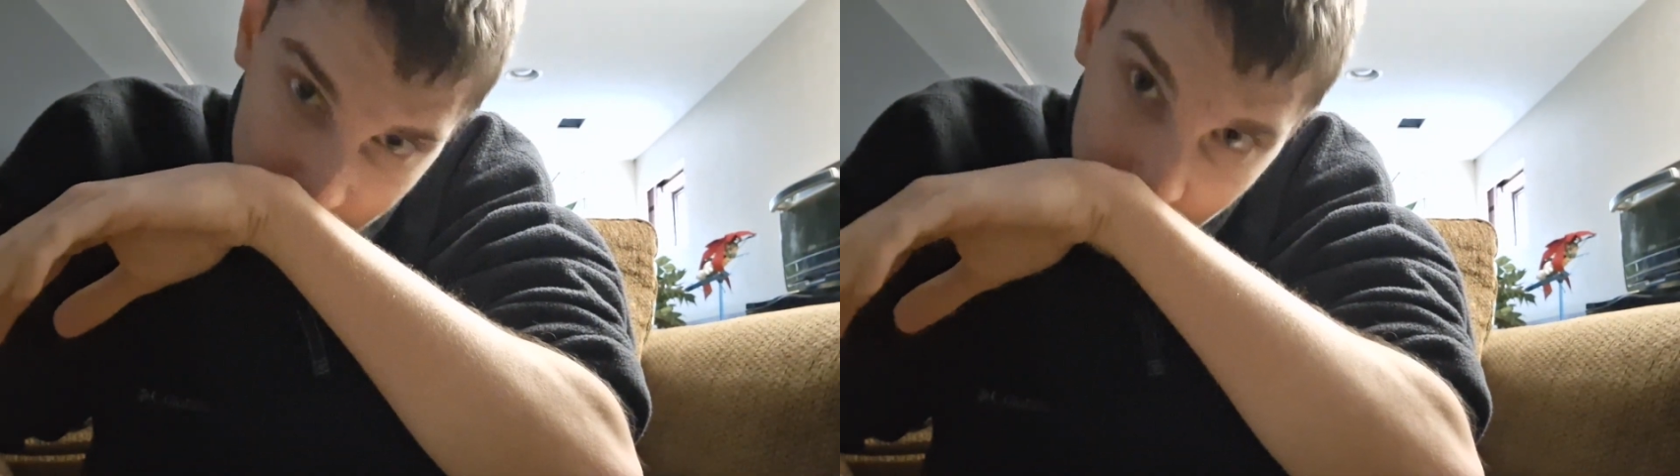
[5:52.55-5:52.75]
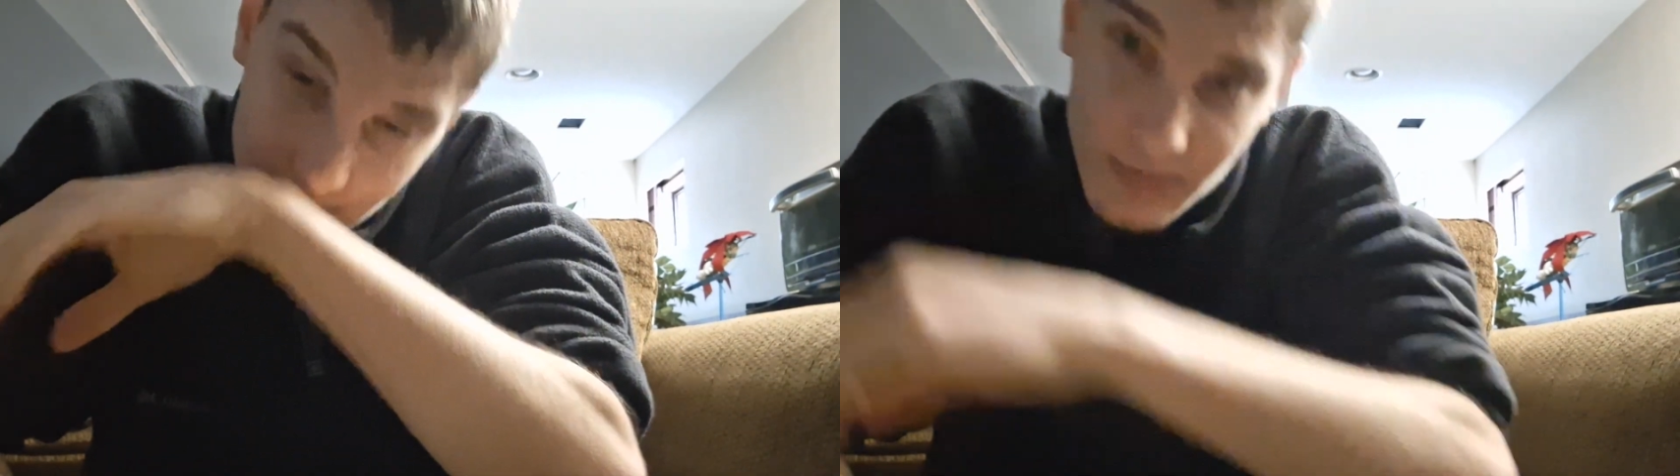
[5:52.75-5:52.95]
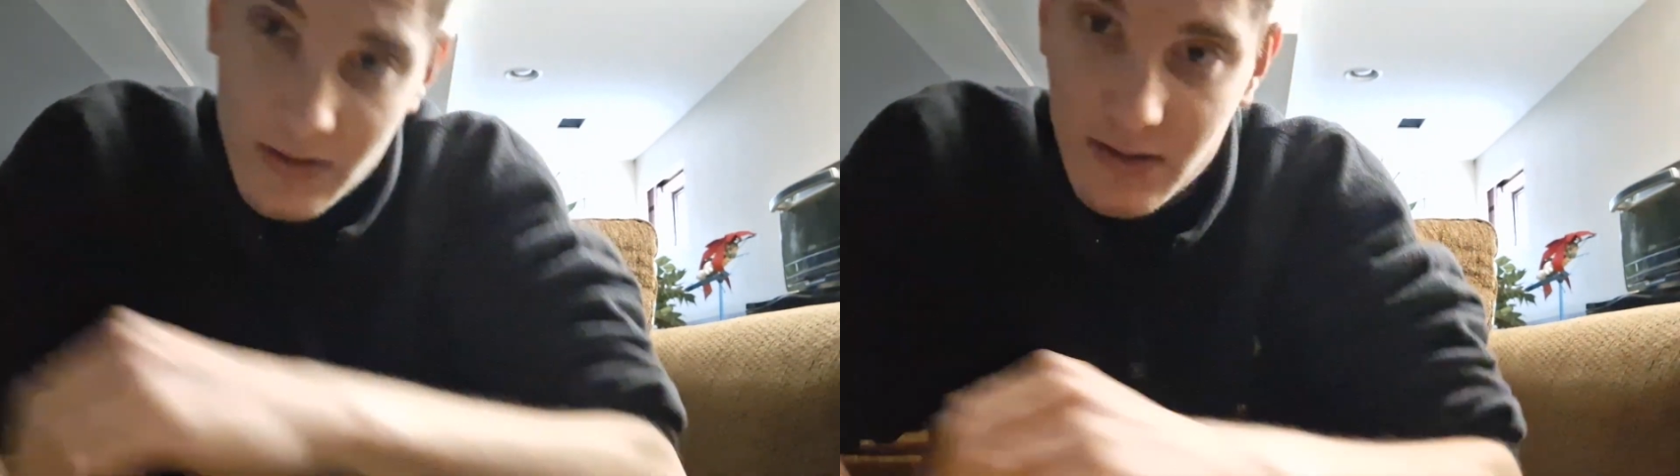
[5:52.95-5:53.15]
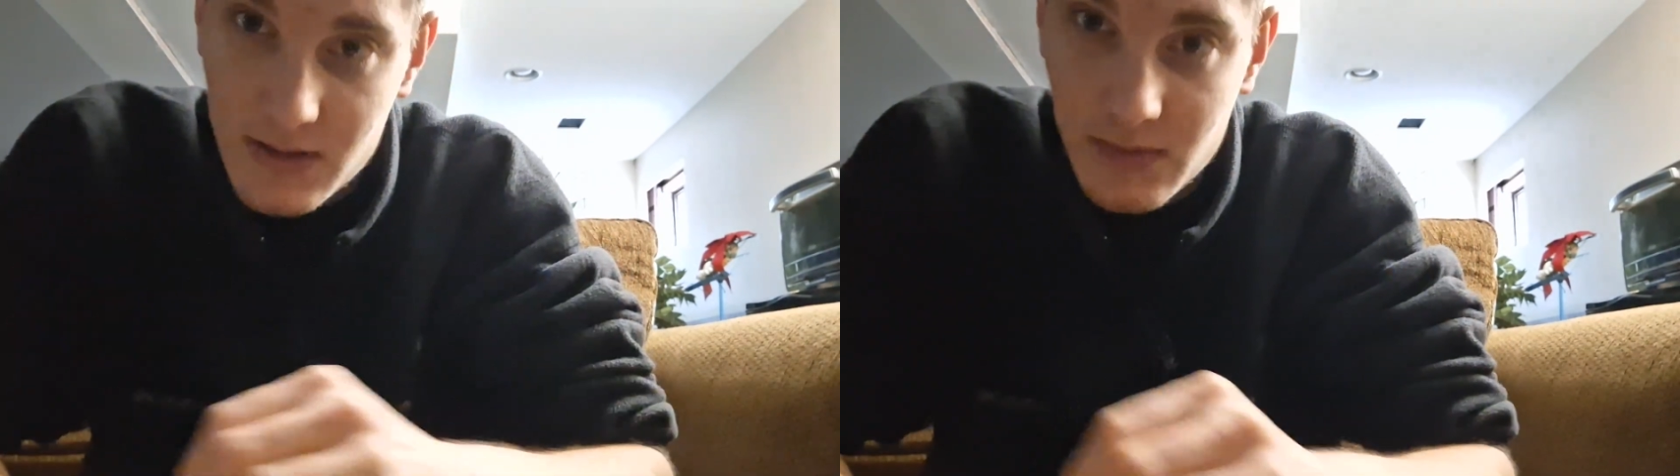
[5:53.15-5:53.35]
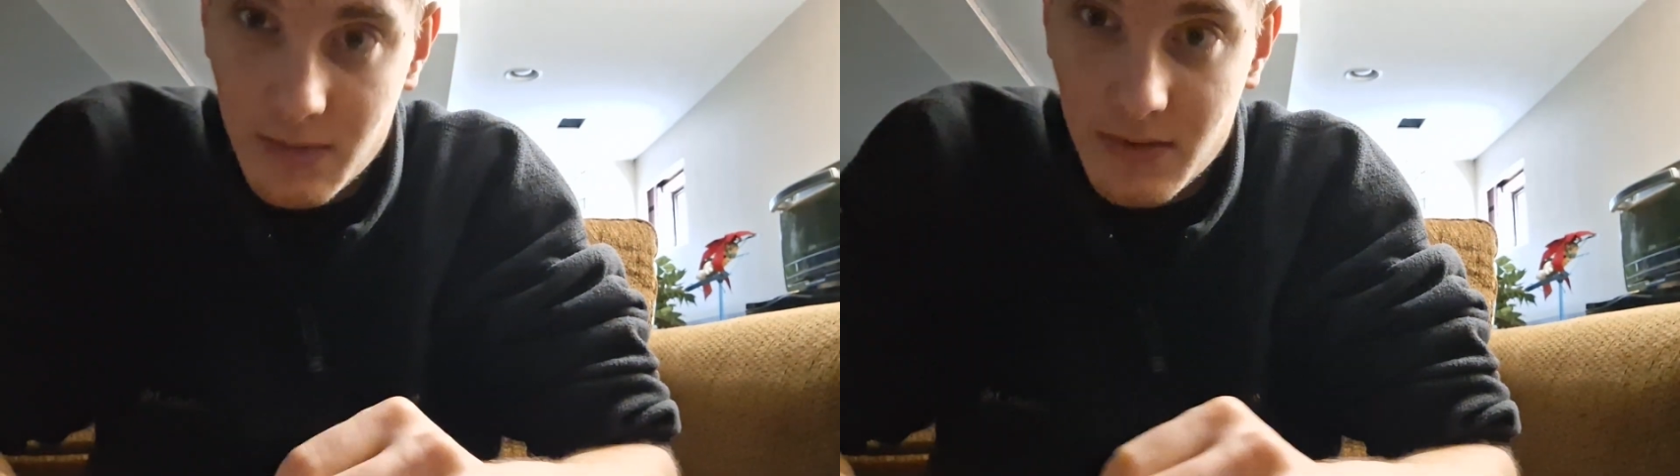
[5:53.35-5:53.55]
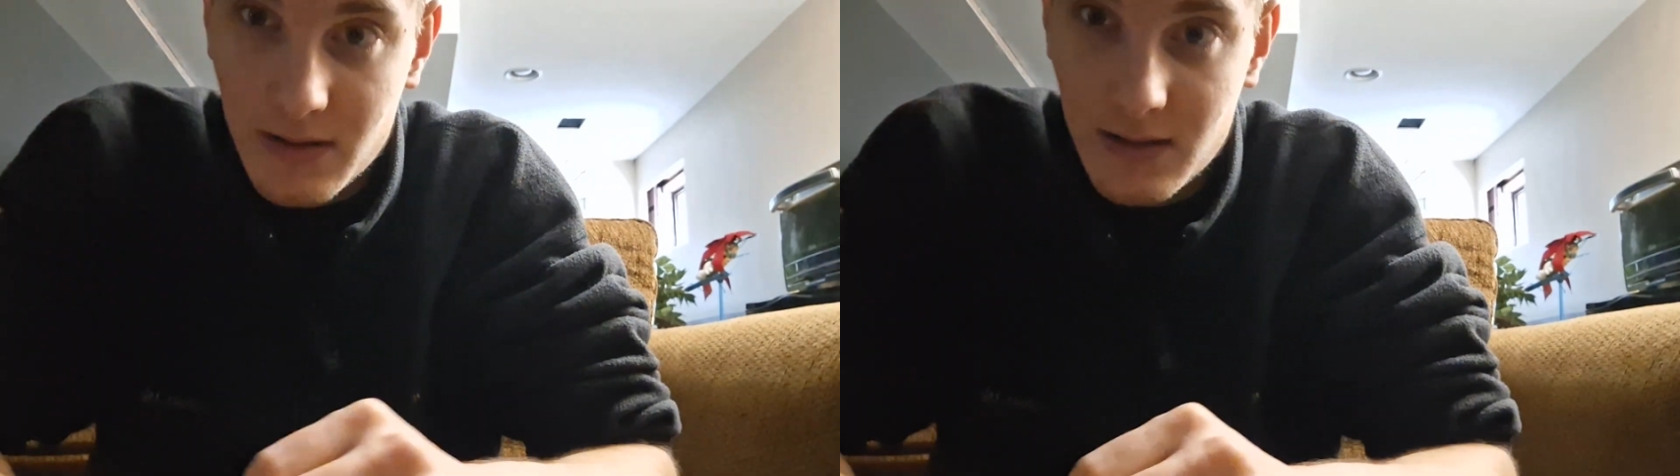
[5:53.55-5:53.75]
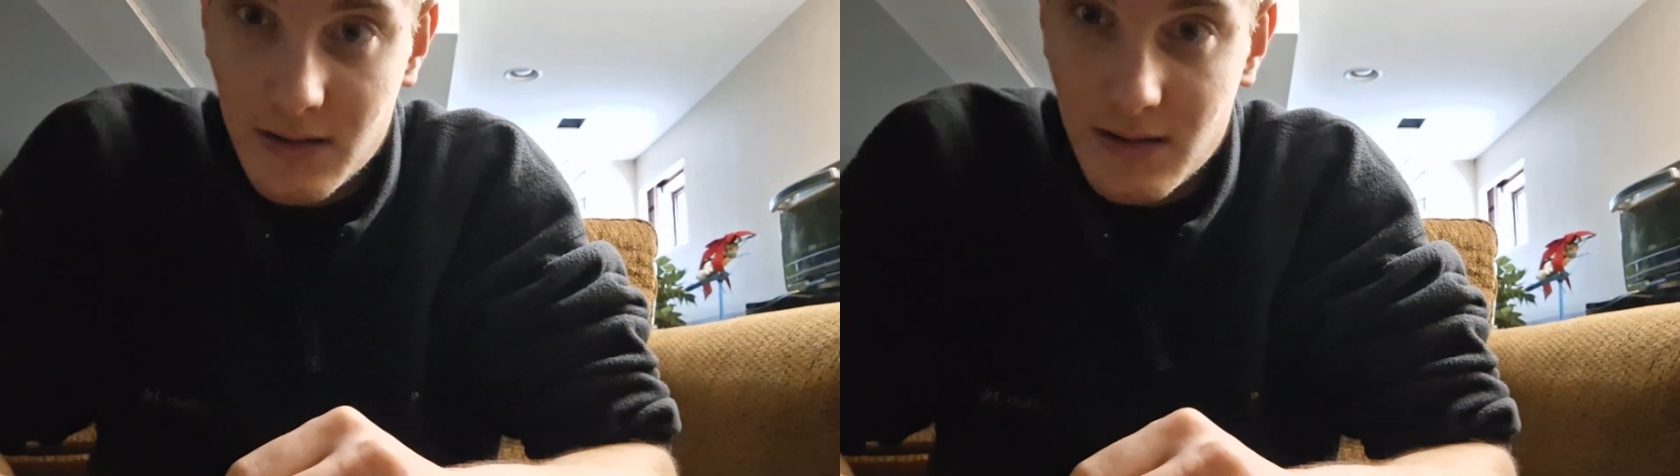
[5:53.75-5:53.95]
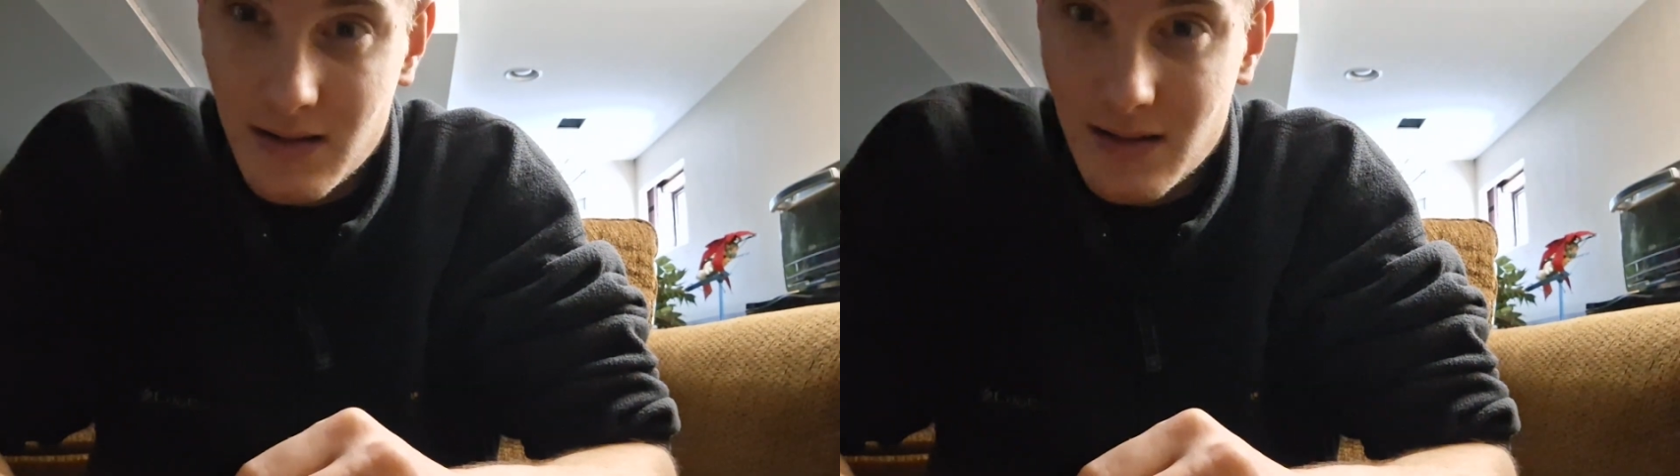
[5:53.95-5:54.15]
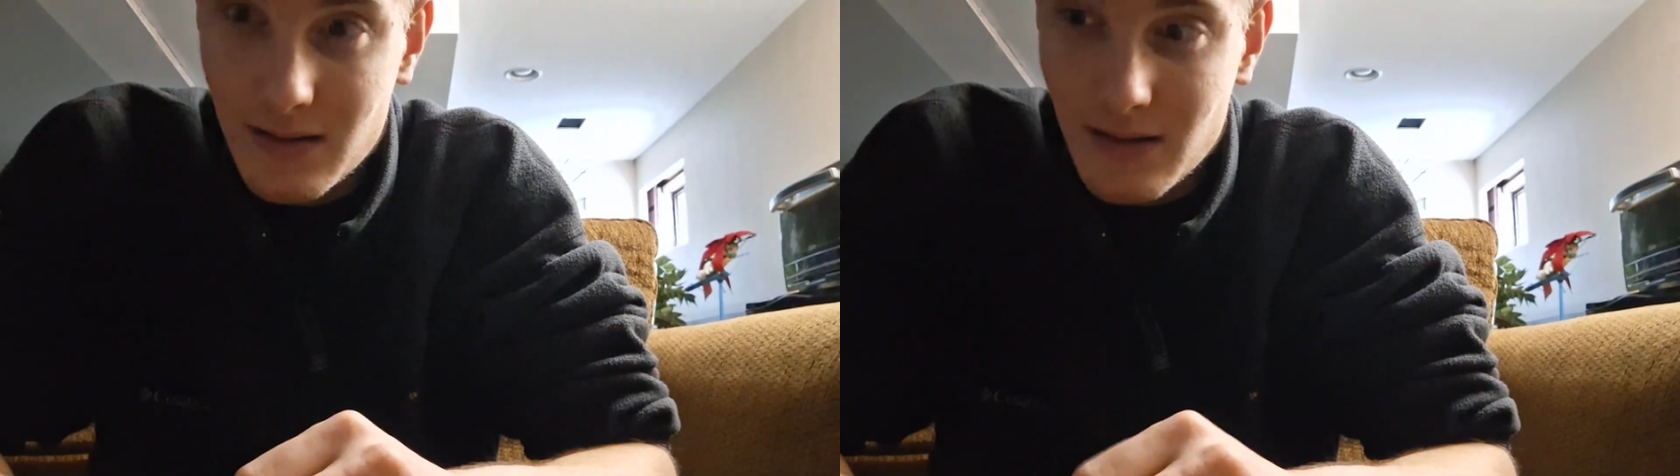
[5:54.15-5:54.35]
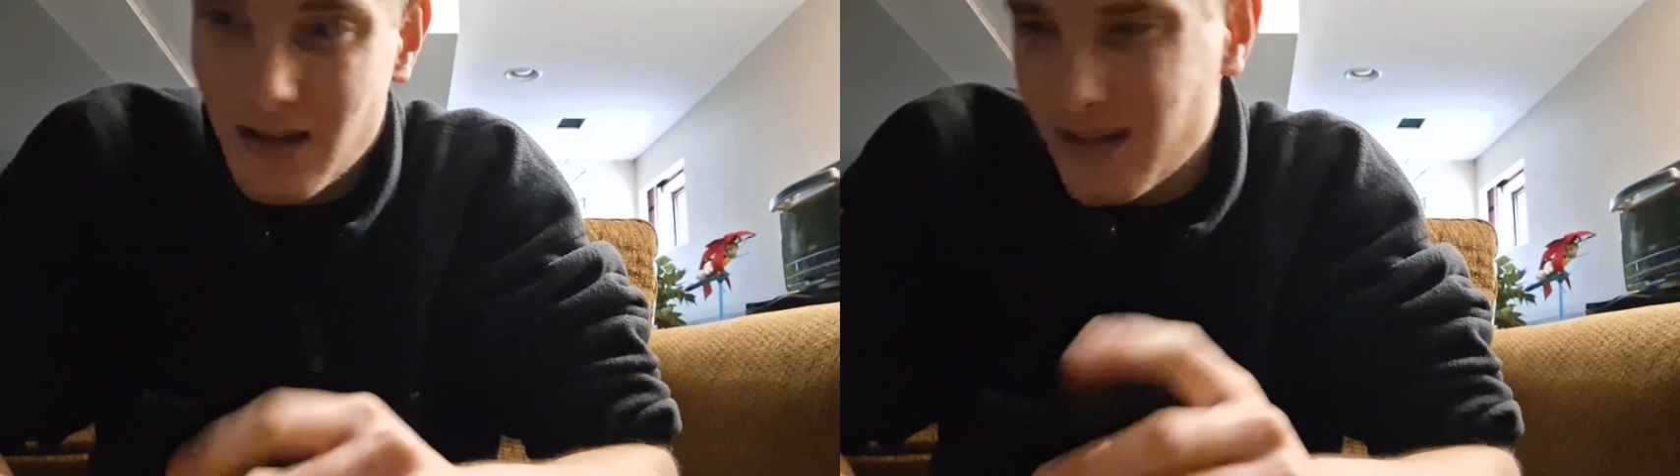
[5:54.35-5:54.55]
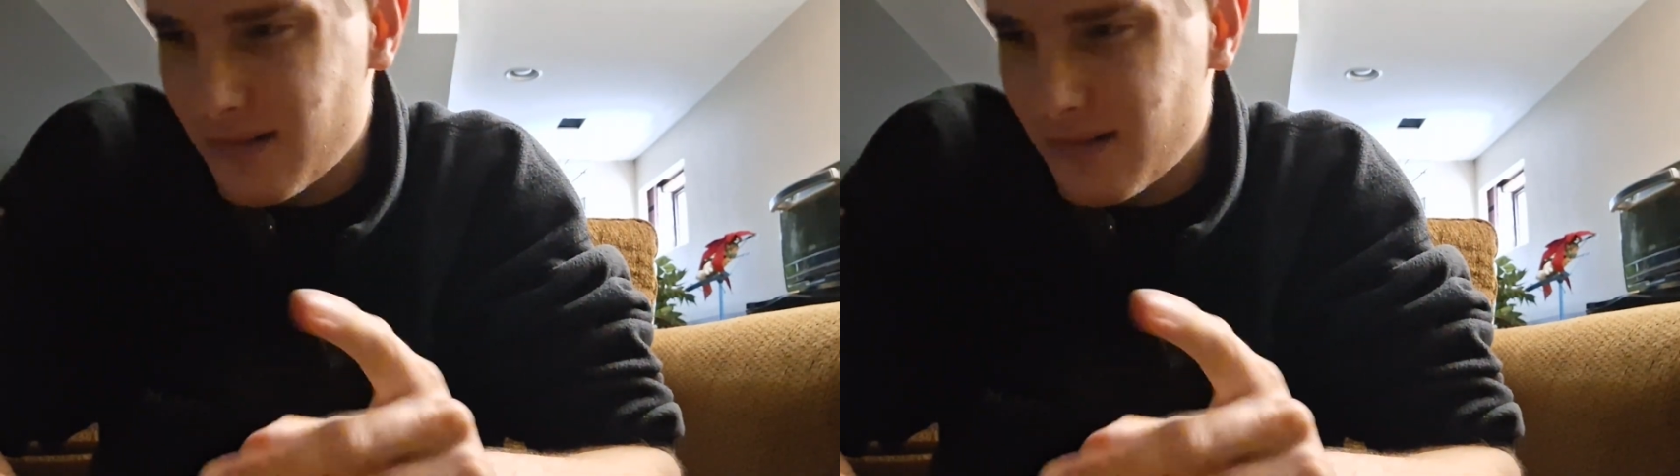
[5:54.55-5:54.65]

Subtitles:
It's pretty sweet, but there